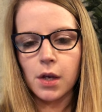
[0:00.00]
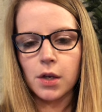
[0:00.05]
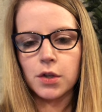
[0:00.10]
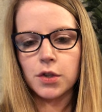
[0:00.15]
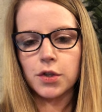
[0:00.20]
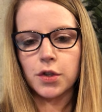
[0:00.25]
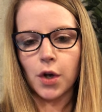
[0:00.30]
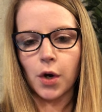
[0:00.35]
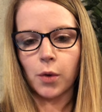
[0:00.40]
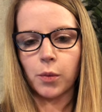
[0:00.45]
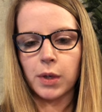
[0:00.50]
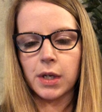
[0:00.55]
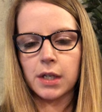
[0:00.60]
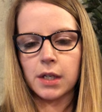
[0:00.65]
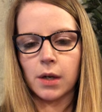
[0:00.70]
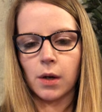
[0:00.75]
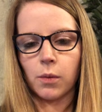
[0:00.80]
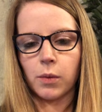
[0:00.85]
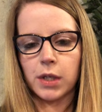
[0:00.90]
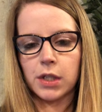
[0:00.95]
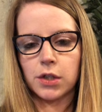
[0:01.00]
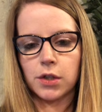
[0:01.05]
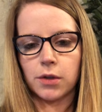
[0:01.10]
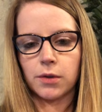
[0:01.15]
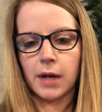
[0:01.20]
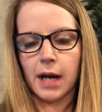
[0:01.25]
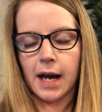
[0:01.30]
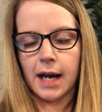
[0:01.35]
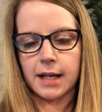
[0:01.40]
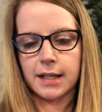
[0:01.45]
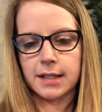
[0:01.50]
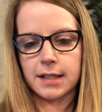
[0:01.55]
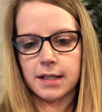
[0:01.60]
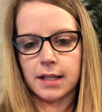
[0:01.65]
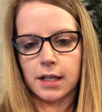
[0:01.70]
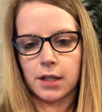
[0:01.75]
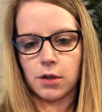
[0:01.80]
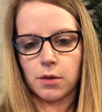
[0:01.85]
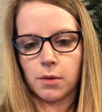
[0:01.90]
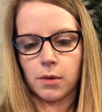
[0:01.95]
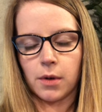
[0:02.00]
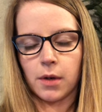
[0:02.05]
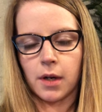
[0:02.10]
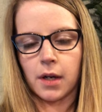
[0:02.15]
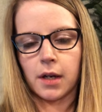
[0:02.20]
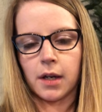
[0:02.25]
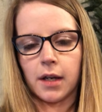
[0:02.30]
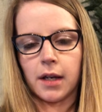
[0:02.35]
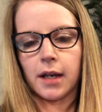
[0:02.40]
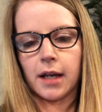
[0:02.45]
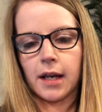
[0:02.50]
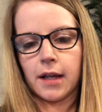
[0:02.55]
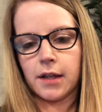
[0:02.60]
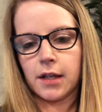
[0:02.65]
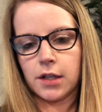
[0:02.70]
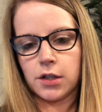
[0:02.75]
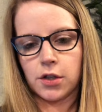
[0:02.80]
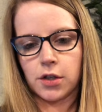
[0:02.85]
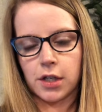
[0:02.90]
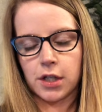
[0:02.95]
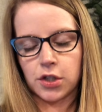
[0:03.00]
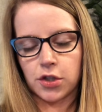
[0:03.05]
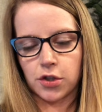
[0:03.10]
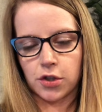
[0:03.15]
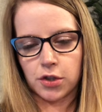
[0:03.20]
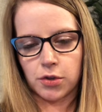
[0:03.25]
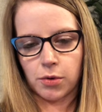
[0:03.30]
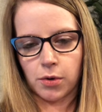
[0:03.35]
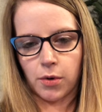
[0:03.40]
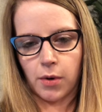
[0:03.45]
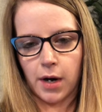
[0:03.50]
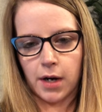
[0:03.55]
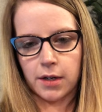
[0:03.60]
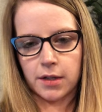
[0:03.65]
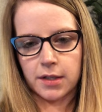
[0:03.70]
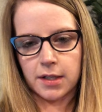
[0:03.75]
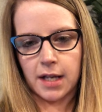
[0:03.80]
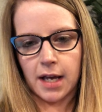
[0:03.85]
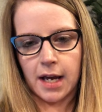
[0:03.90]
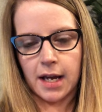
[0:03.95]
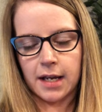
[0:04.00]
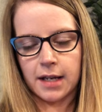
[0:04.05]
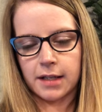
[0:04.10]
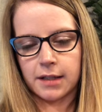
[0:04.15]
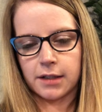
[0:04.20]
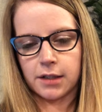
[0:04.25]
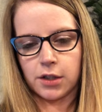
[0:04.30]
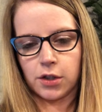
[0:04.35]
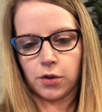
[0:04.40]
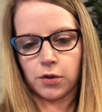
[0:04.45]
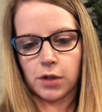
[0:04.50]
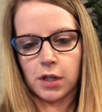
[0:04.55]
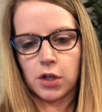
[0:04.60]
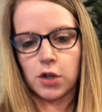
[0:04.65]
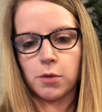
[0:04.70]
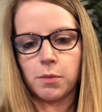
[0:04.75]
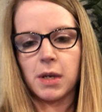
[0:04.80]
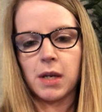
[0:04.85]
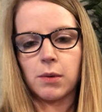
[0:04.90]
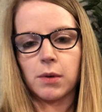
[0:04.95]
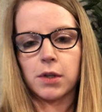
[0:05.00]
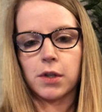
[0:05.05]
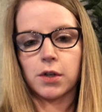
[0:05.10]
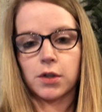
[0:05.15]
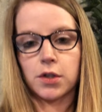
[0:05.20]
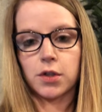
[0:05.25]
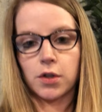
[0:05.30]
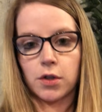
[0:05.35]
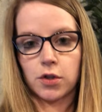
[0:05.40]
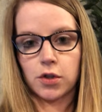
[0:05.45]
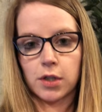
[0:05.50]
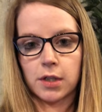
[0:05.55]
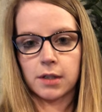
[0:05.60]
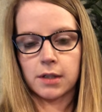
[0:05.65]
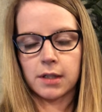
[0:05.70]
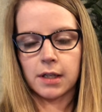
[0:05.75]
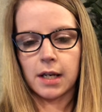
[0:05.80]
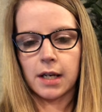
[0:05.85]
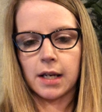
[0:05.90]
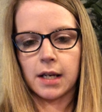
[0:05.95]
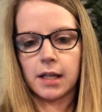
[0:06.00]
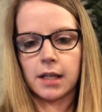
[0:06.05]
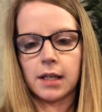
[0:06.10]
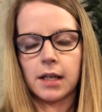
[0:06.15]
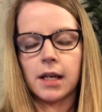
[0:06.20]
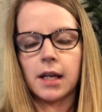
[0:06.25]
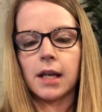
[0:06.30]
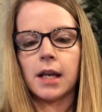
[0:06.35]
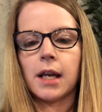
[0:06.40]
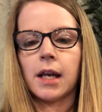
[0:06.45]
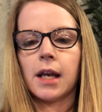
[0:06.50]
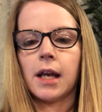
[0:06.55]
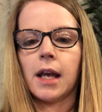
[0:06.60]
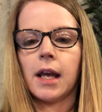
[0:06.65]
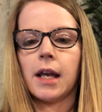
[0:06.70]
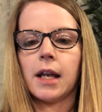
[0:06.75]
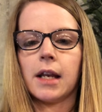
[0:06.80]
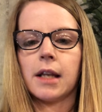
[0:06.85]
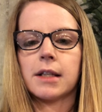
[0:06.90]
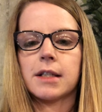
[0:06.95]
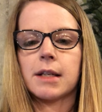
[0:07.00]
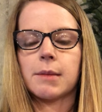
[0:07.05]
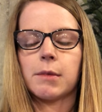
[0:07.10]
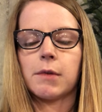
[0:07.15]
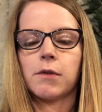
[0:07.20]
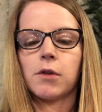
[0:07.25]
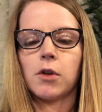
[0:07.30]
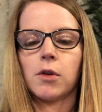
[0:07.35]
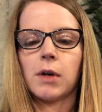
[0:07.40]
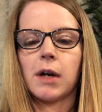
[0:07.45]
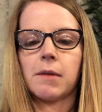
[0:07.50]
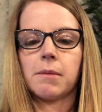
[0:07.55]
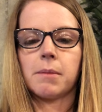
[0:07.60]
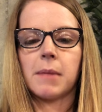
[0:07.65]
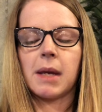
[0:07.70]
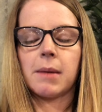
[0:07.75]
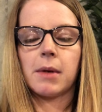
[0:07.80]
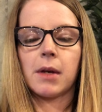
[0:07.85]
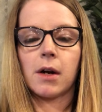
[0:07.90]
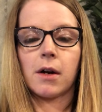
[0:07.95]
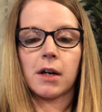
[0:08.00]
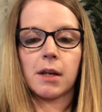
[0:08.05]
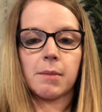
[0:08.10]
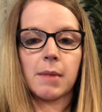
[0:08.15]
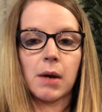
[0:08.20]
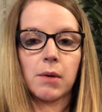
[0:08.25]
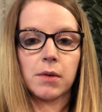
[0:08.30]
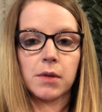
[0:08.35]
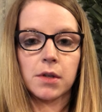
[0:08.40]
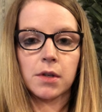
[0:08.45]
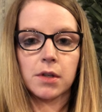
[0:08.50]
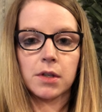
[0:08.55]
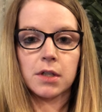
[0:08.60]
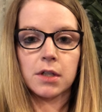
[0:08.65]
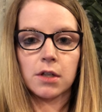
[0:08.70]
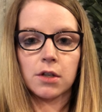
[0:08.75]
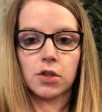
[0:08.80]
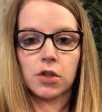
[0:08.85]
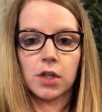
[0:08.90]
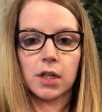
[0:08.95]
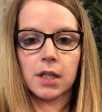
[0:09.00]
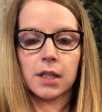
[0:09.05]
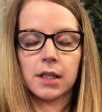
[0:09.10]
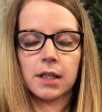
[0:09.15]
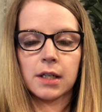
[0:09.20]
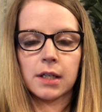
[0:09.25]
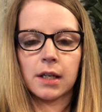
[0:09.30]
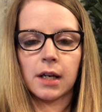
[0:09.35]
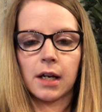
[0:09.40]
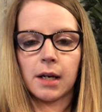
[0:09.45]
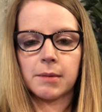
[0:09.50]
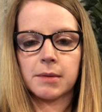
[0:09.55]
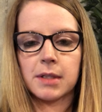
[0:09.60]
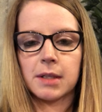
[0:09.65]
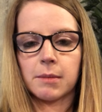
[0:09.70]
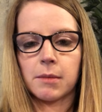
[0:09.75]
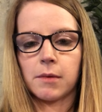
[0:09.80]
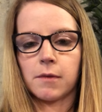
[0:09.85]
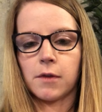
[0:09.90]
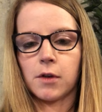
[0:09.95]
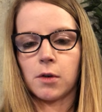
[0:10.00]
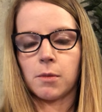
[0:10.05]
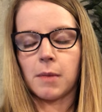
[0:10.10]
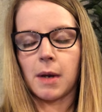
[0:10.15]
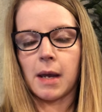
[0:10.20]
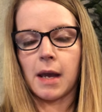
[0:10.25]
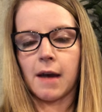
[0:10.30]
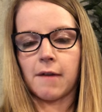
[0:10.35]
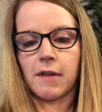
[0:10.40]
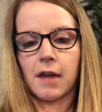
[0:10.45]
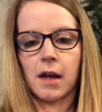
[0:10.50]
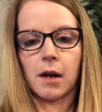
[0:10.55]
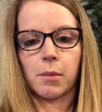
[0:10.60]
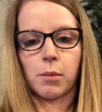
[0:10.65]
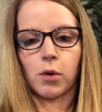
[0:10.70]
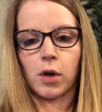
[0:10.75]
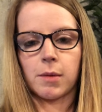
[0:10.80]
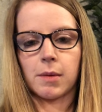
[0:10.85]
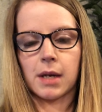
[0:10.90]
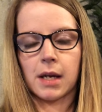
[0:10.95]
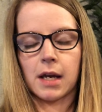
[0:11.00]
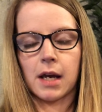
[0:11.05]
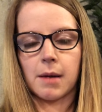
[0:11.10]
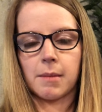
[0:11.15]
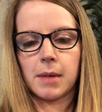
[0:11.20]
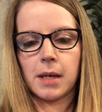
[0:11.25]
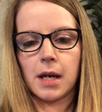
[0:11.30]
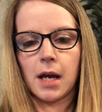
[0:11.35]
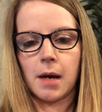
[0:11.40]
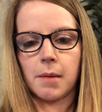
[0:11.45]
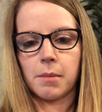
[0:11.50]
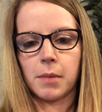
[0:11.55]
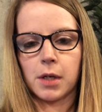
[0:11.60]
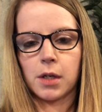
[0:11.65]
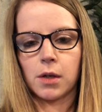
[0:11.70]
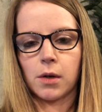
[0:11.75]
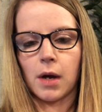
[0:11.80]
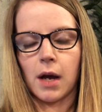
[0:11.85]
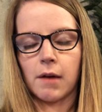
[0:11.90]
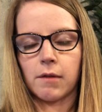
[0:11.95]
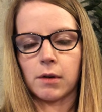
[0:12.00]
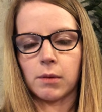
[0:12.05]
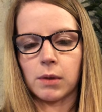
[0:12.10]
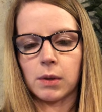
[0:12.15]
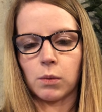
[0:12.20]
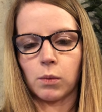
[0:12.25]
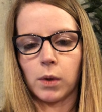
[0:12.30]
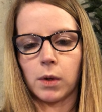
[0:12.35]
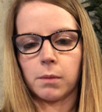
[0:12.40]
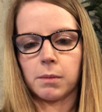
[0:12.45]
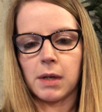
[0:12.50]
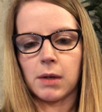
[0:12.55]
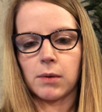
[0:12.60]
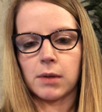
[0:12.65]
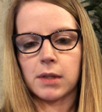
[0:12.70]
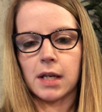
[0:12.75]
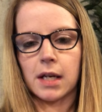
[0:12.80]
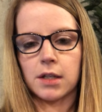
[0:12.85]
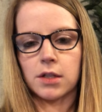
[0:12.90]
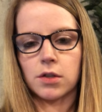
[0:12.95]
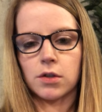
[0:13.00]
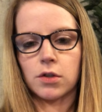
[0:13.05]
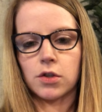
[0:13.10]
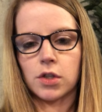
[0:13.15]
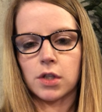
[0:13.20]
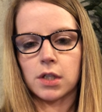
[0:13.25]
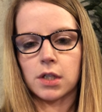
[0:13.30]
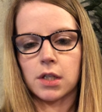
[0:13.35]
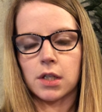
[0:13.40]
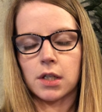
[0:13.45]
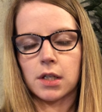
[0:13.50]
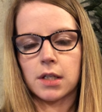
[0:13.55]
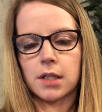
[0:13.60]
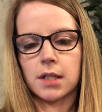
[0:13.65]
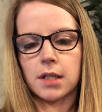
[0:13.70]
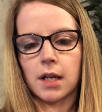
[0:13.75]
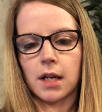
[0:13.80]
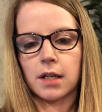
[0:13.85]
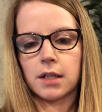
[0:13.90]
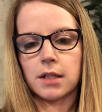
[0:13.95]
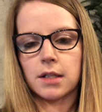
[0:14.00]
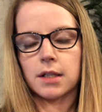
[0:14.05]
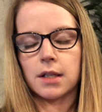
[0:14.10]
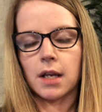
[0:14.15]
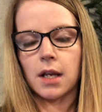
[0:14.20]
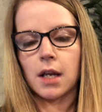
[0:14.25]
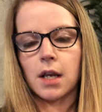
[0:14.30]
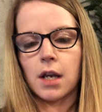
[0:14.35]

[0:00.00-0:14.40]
So we do ask that you, and your insurance requires that, that you meet with your surgeon, and some of you have maybe already met with your surgeon. Some of you may have that appointment coming up, but everyone will meet with that surgeon to discuss,